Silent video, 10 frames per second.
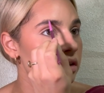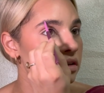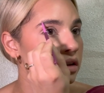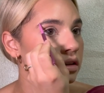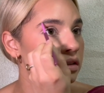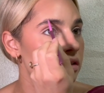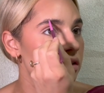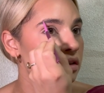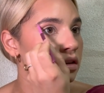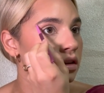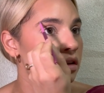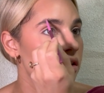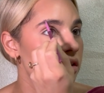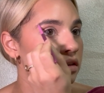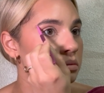just
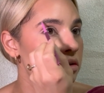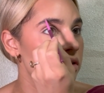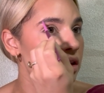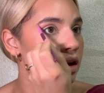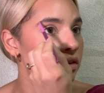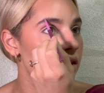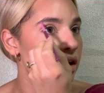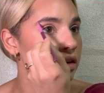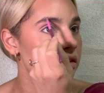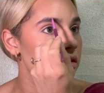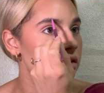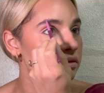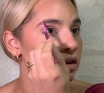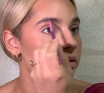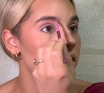smoothing out the edges of
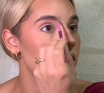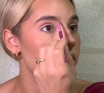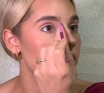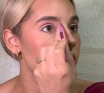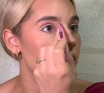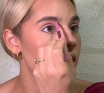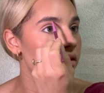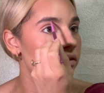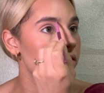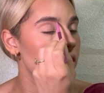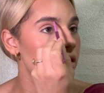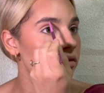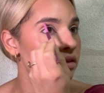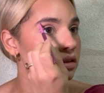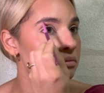what we already have. None of
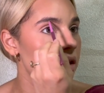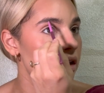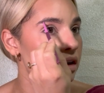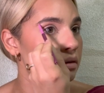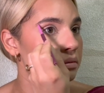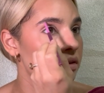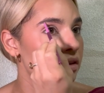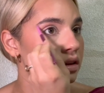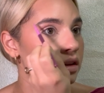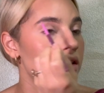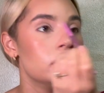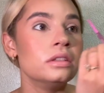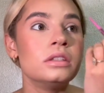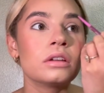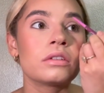this makeup is
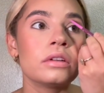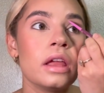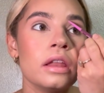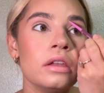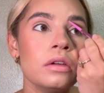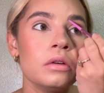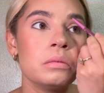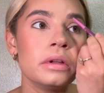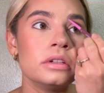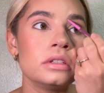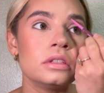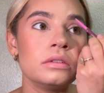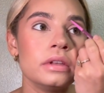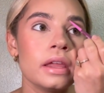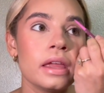to create new, but just to
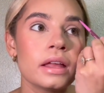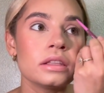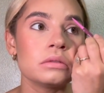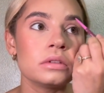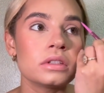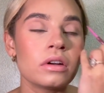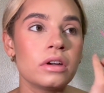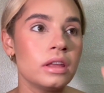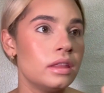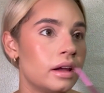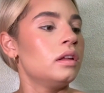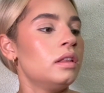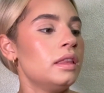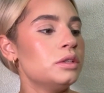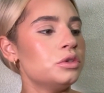enhance what's already there.
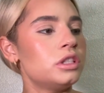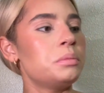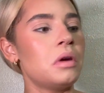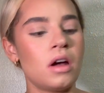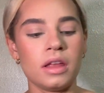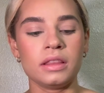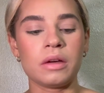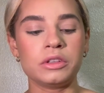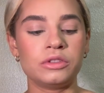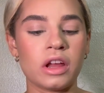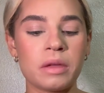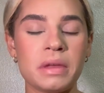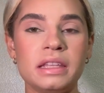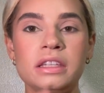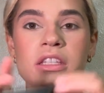This was a product that was
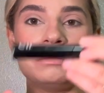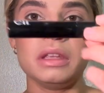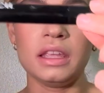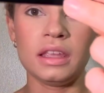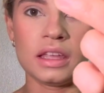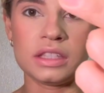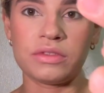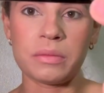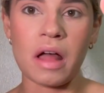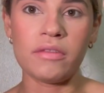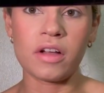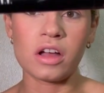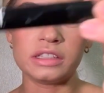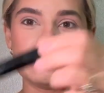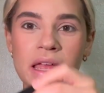recommended to me. It's from e.l.f.
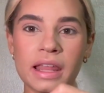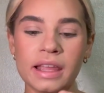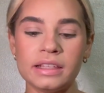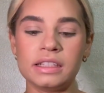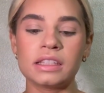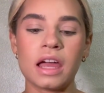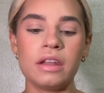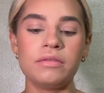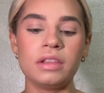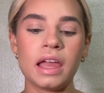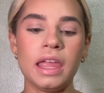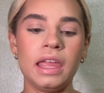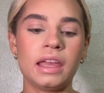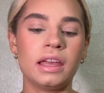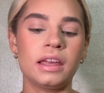Cosmetics. It's kind of like